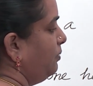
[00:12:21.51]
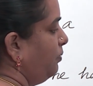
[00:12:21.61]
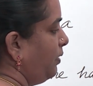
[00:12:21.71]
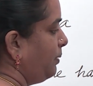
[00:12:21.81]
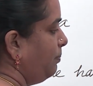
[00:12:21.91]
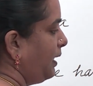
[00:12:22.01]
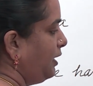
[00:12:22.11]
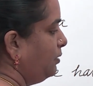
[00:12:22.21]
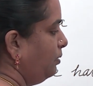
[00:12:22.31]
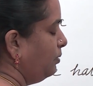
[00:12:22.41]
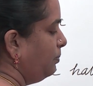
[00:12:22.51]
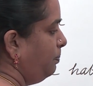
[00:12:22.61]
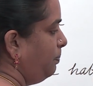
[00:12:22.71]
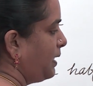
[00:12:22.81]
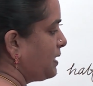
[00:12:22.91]
1 by 2
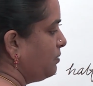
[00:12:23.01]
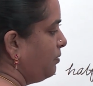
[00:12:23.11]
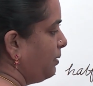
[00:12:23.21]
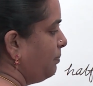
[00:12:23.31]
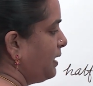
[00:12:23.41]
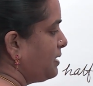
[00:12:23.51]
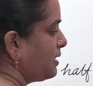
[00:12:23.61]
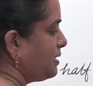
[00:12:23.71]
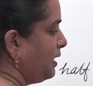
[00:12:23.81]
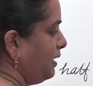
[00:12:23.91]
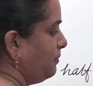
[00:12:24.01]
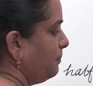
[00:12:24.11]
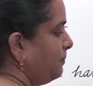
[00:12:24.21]
plus 1 by 16.